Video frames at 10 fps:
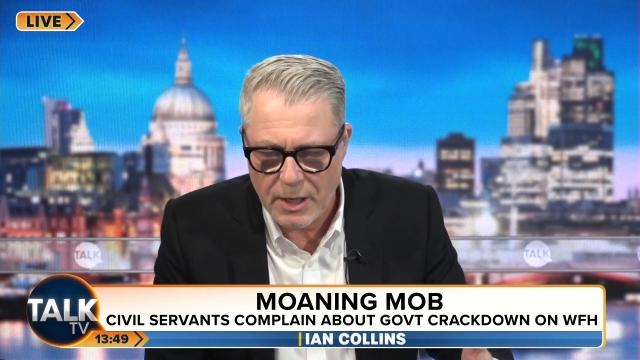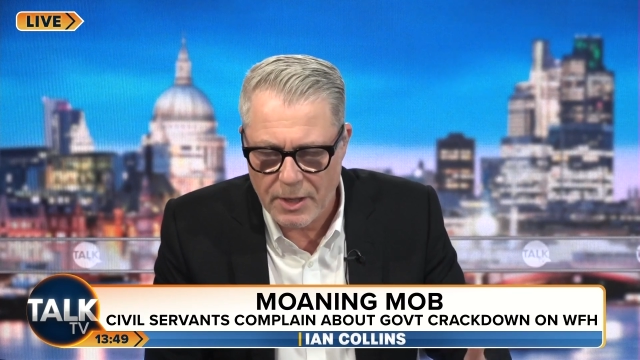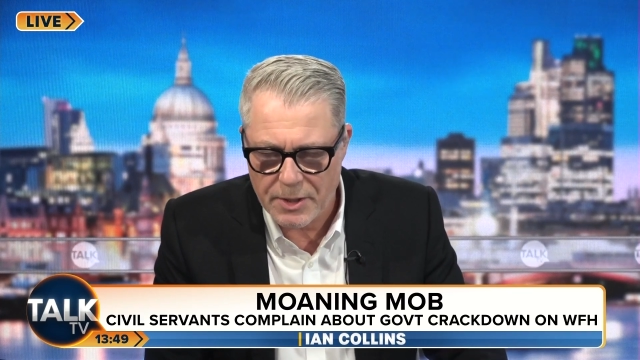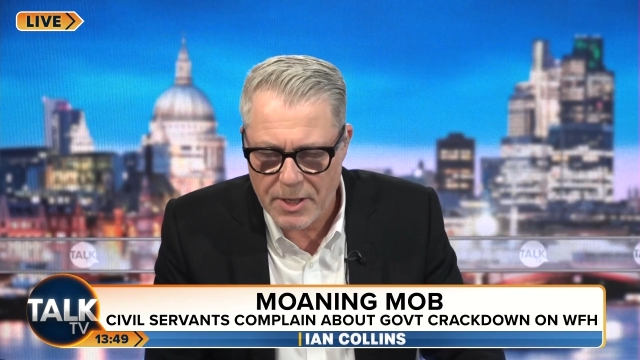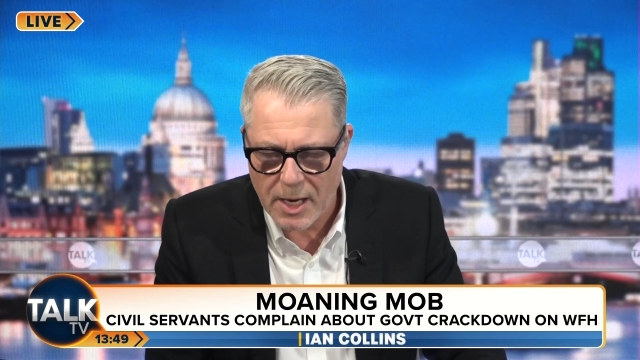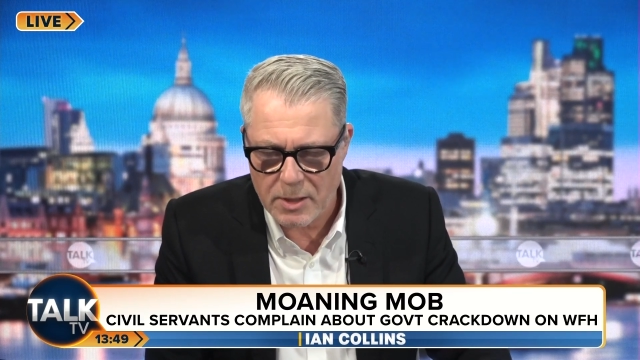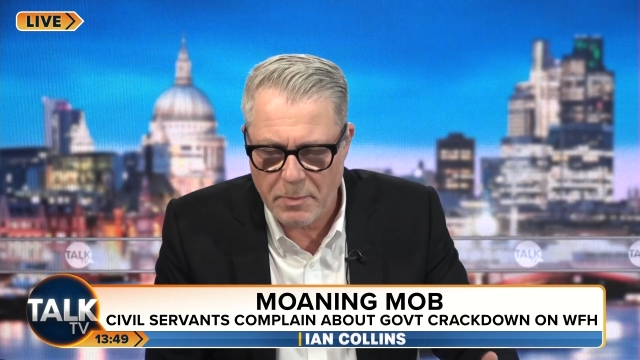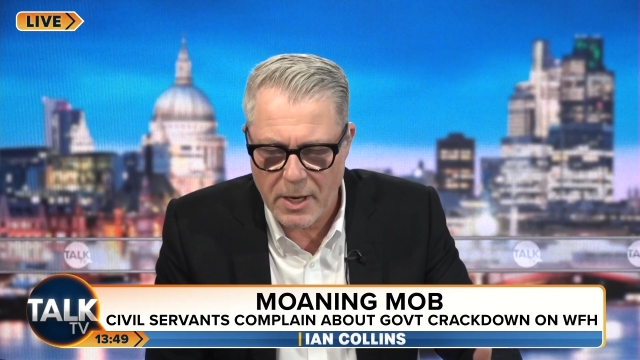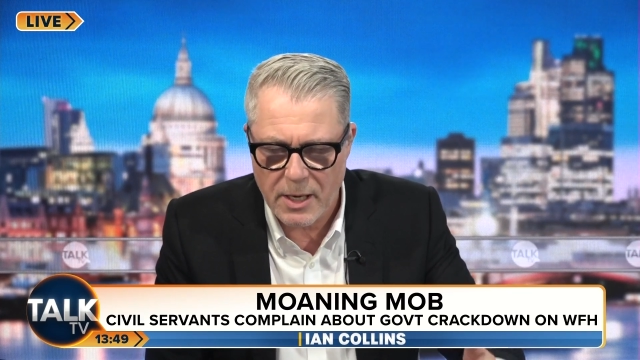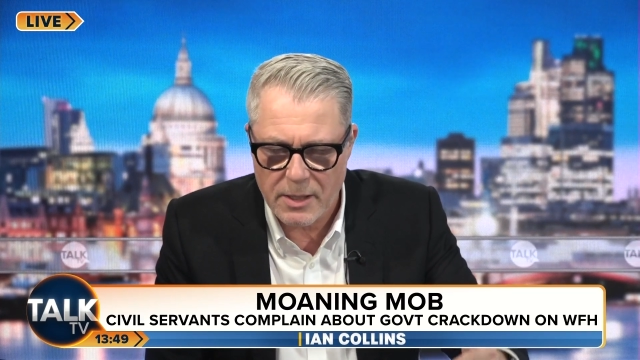at the
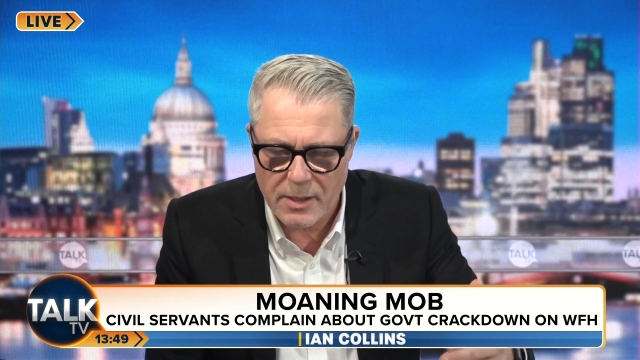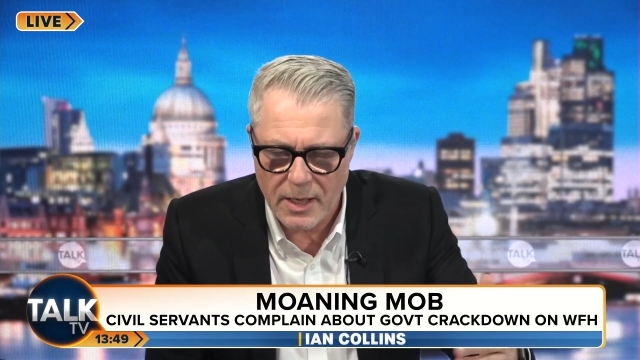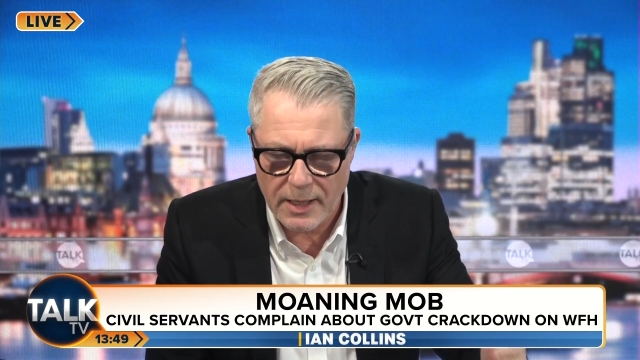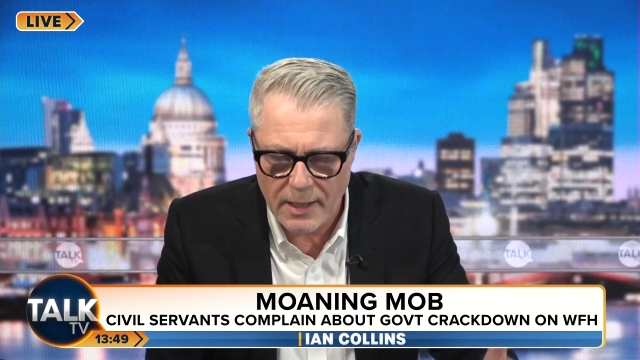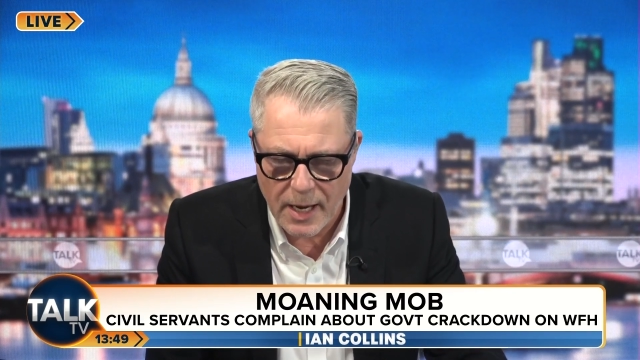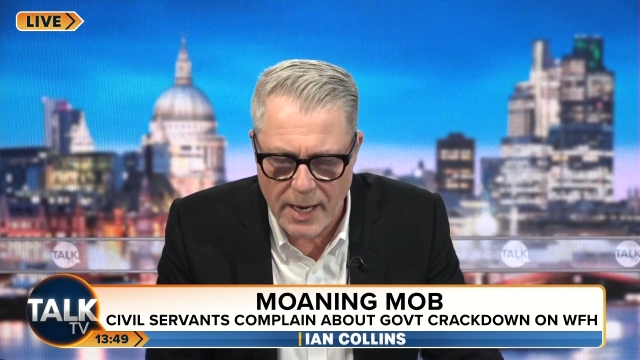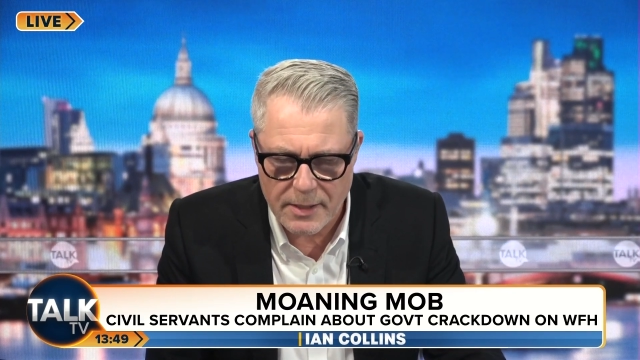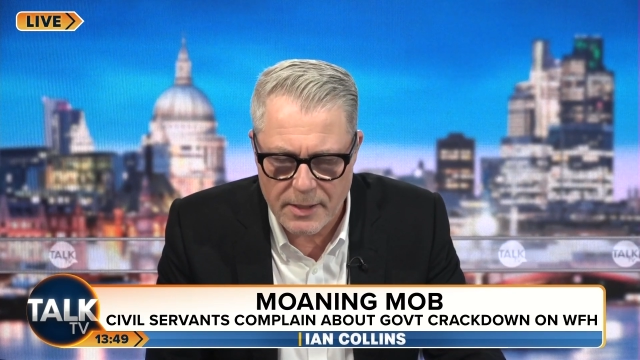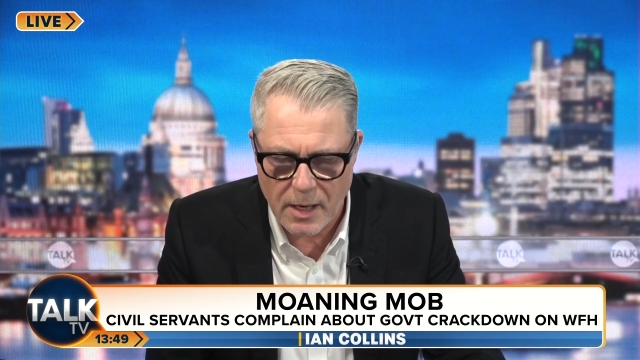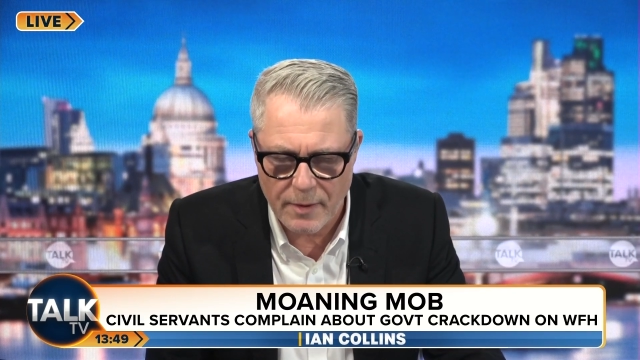Taxpayers
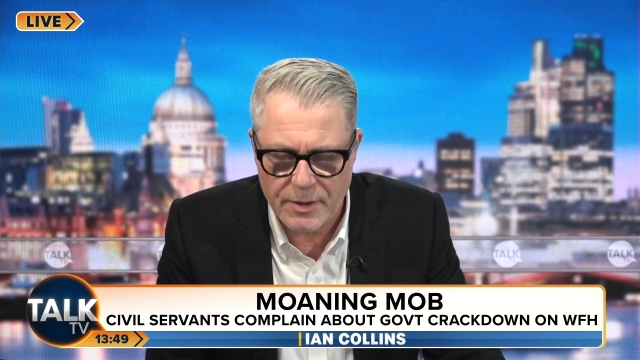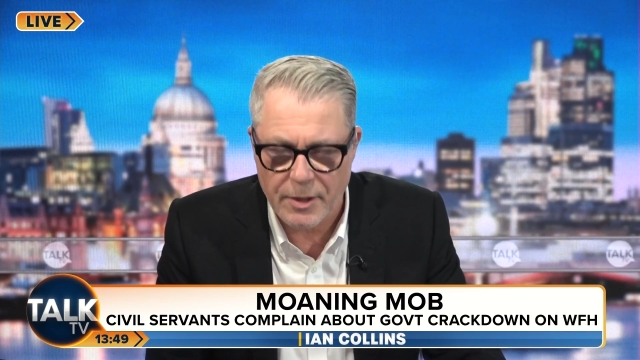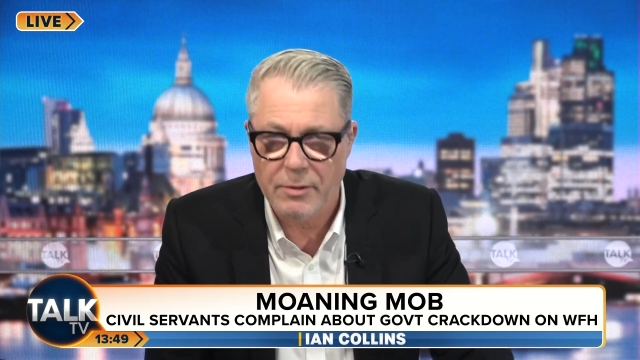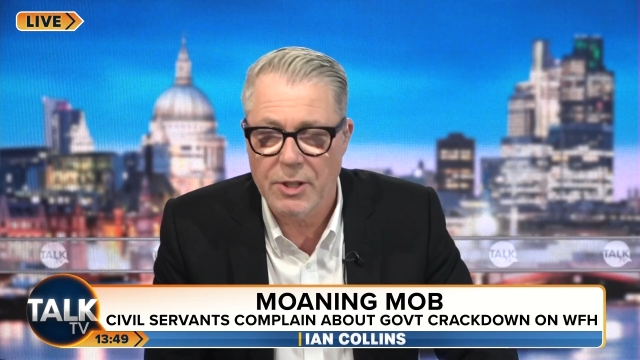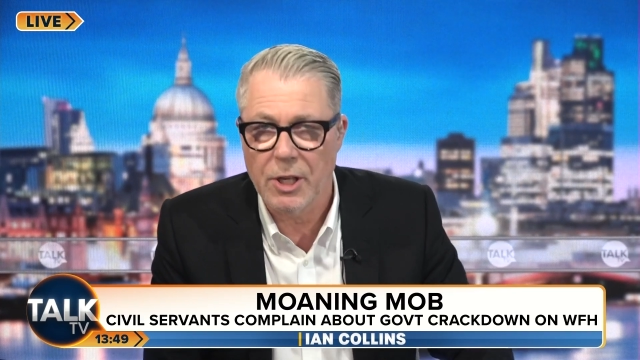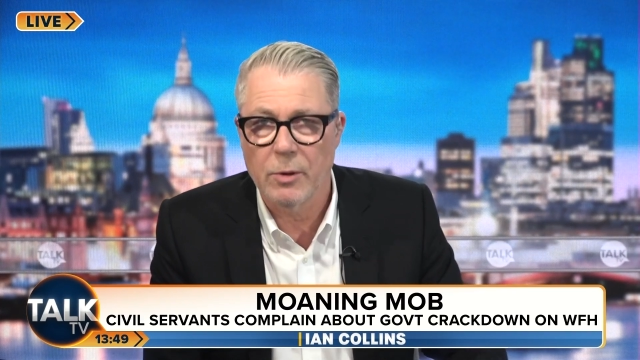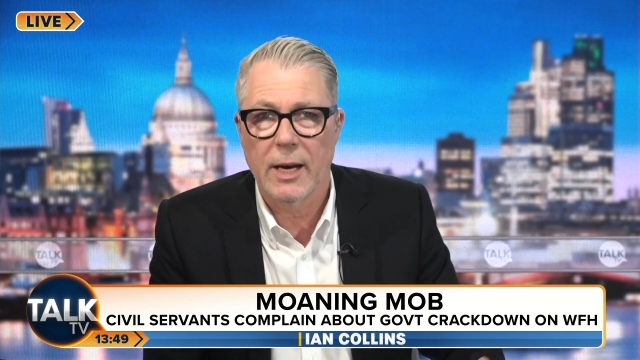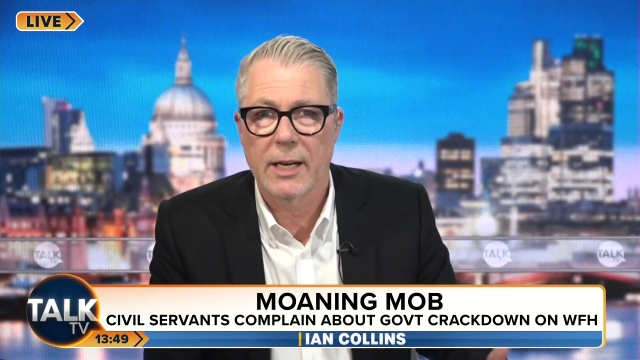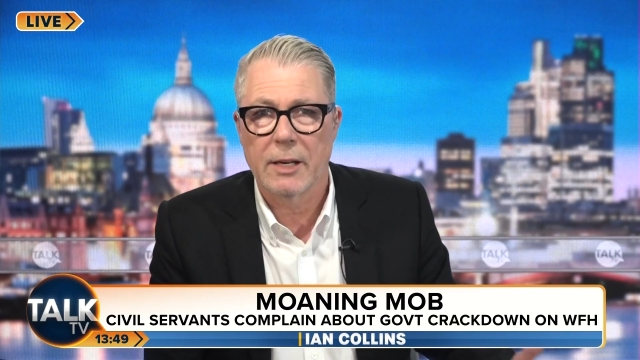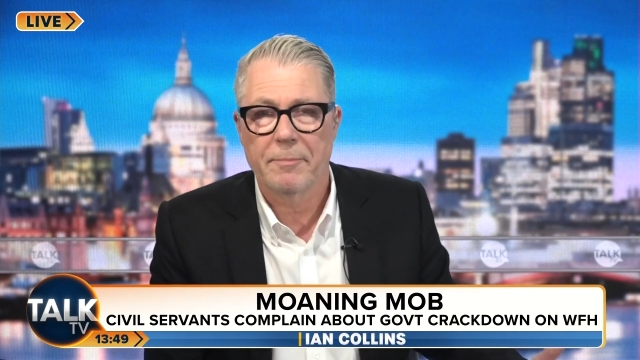Alliance. Afternoon to you,
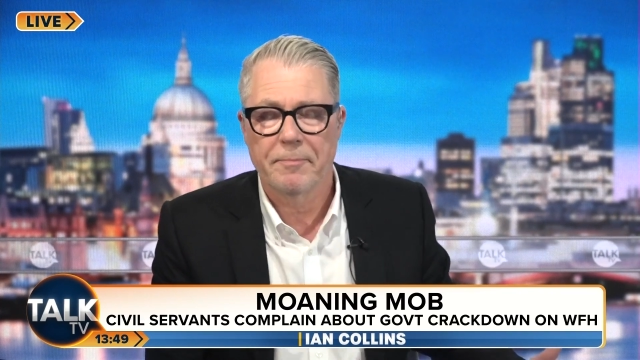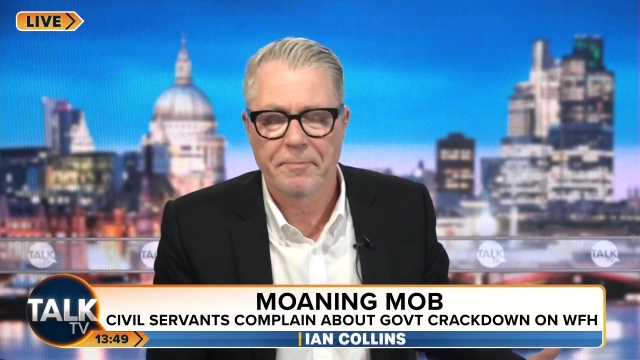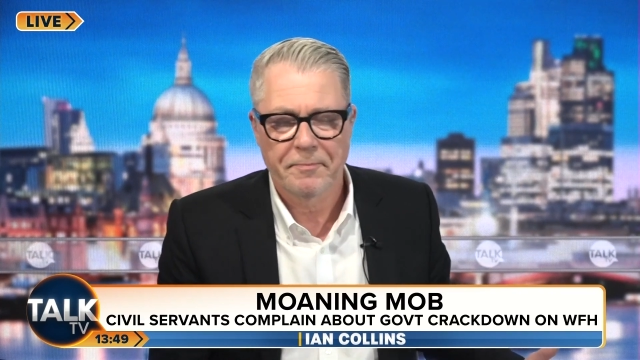Elliot.